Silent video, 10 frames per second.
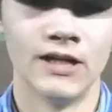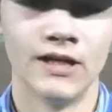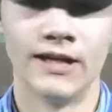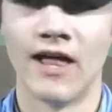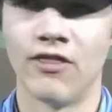
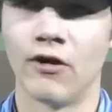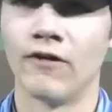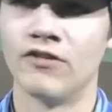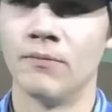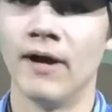and I thought
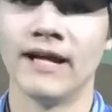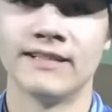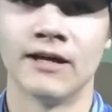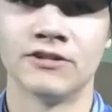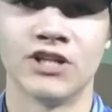off the bat
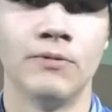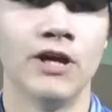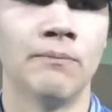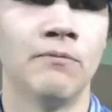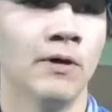that was going to be
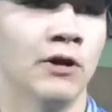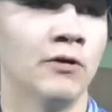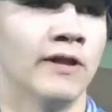up the middle,